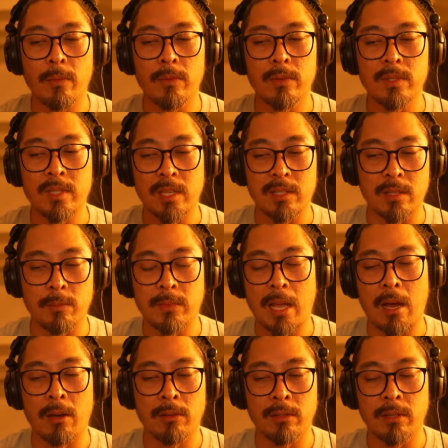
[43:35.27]
system
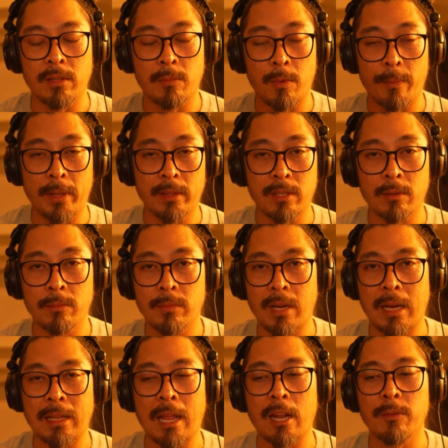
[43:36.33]
down, the momentum
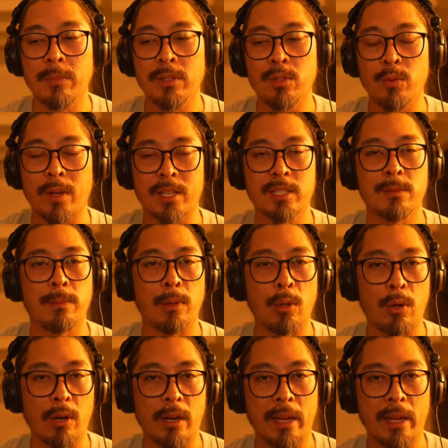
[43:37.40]
allowed me to explore